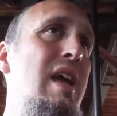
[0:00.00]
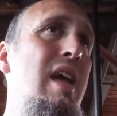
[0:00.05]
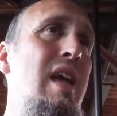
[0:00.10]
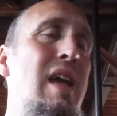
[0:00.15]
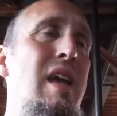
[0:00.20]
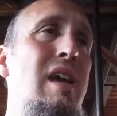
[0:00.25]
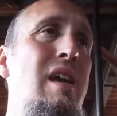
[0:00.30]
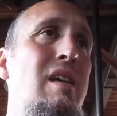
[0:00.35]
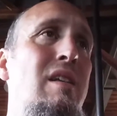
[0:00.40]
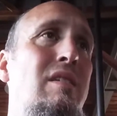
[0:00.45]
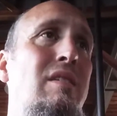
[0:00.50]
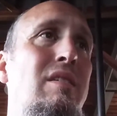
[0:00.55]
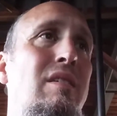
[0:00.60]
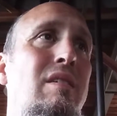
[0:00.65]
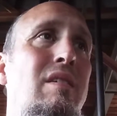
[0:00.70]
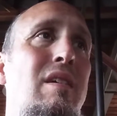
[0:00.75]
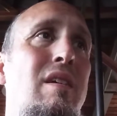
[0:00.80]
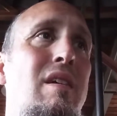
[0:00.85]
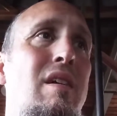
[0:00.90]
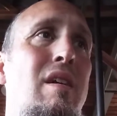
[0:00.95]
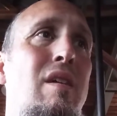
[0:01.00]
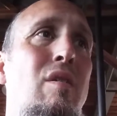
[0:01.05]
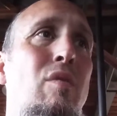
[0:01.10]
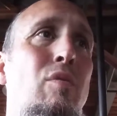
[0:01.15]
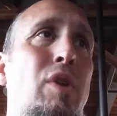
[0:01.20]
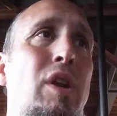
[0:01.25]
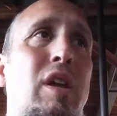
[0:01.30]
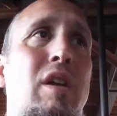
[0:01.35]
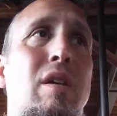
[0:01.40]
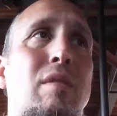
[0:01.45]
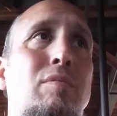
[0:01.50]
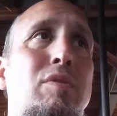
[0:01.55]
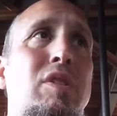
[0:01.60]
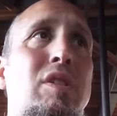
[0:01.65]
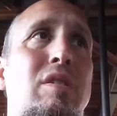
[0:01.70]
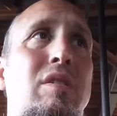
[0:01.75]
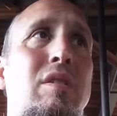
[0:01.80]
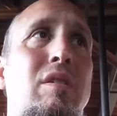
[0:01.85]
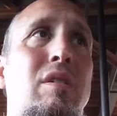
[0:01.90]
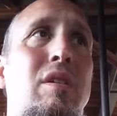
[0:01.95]
and when it
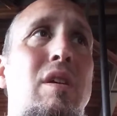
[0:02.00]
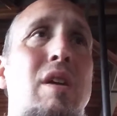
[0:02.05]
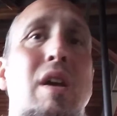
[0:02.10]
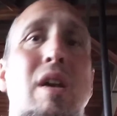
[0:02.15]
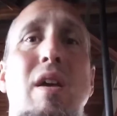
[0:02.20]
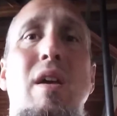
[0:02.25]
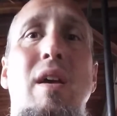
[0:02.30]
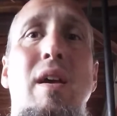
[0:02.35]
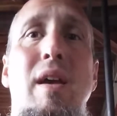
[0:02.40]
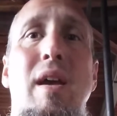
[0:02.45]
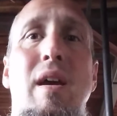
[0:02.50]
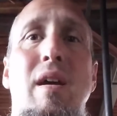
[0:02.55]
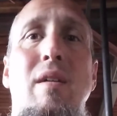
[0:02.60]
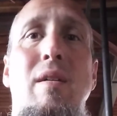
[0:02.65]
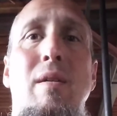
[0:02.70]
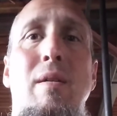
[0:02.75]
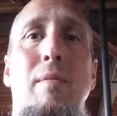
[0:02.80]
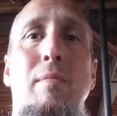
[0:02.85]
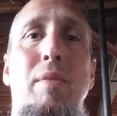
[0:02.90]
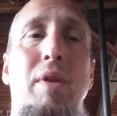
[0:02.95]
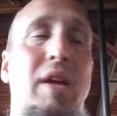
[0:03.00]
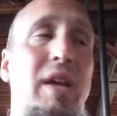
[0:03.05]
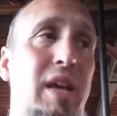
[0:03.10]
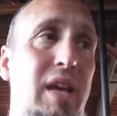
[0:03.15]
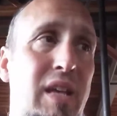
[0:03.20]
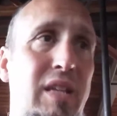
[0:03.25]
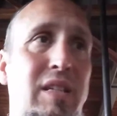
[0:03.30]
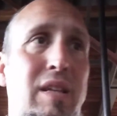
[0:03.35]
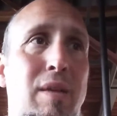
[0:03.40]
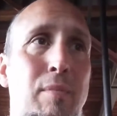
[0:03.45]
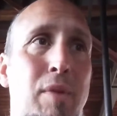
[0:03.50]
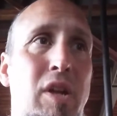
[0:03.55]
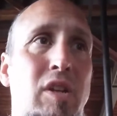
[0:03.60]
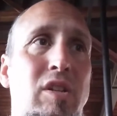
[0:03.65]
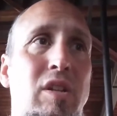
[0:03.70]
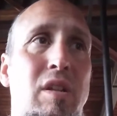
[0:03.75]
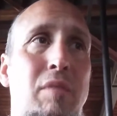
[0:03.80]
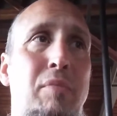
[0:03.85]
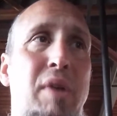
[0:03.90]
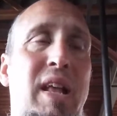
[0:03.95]
comes to, as I
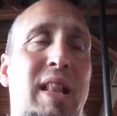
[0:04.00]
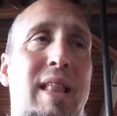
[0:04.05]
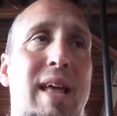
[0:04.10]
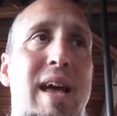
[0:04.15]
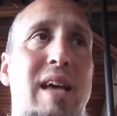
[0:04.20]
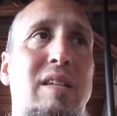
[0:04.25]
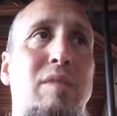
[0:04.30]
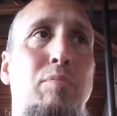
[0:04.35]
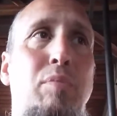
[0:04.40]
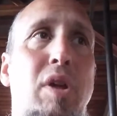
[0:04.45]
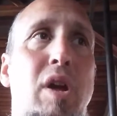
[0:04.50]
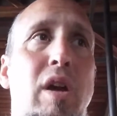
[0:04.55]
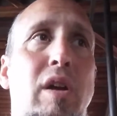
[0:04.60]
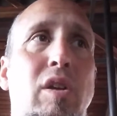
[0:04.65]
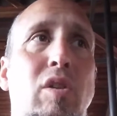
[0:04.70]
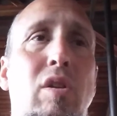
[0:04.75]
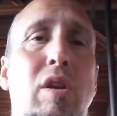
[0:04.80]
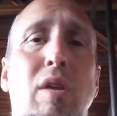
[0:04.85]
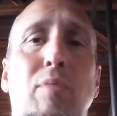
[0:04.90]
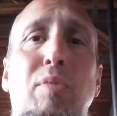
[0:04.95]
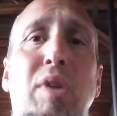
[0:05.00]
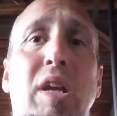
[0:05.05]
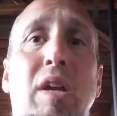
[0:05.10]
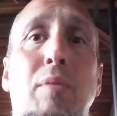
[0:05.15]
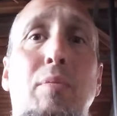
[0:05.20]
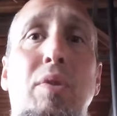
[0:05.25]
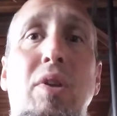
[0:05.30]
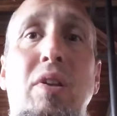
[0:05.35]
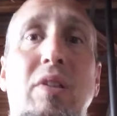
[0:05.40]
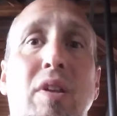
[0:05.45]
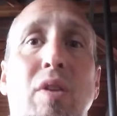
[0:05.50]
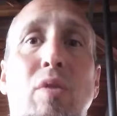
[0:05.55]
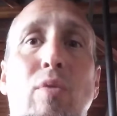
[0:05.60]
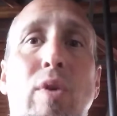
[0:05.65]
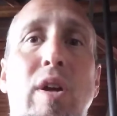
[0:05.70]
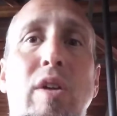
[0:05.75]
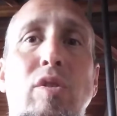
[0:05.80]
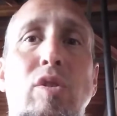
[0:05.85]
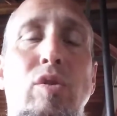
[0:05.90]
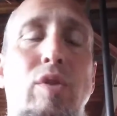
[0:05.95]
mentioned in my last blog, you can be completely
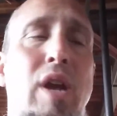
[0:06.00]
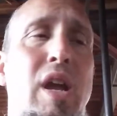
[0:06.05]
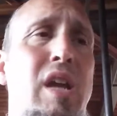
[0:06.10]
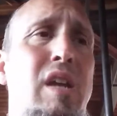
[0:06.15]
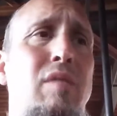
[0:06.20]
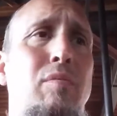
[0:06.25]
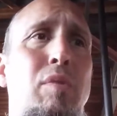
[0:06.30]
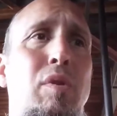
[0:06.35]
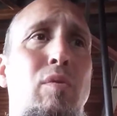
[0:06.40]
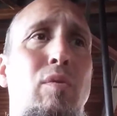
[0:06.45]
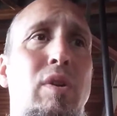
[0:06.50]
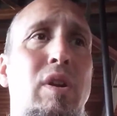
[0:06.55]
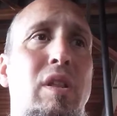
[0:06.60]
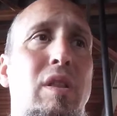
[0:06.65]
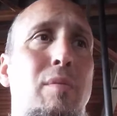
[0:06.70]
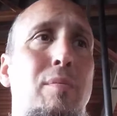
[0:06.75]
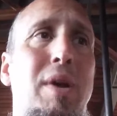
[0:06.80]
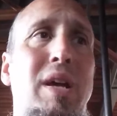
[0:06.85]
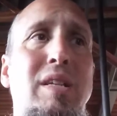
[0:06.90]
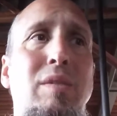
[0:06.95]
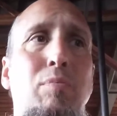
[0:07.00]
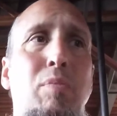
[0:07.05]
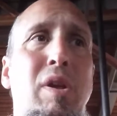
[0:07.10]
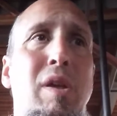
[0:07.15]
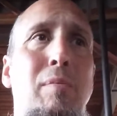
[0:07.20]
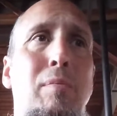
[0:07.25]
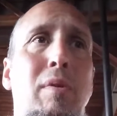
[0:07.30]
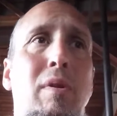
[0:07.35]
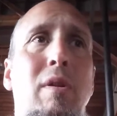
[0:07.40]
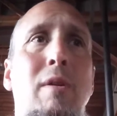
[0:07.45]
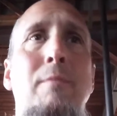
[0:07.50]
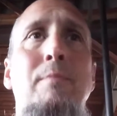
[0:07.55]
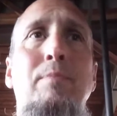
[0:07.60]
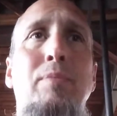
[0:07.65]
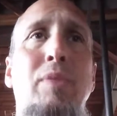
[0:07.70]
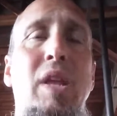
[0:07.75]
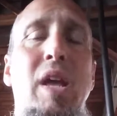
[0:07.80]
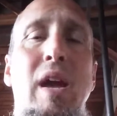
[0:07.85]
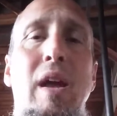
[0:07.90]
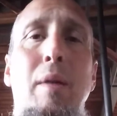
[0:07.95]
well trained, be one of the best people
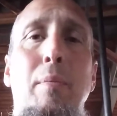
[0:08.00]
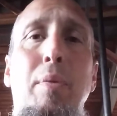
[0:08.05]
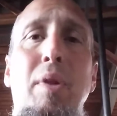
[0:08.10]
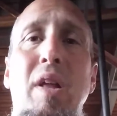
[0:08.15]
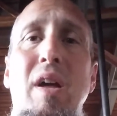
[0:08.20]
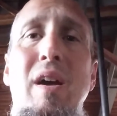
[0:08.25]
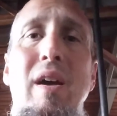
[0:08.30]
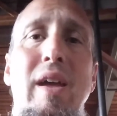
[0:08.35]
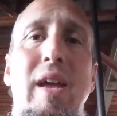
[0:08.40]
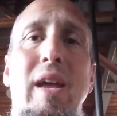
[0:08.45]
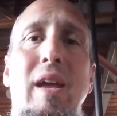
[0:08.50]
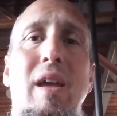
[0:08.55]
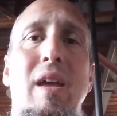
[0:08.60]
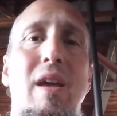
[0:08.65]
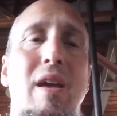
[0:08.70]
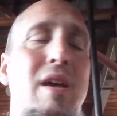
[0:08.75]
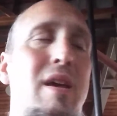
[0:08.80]
at applying,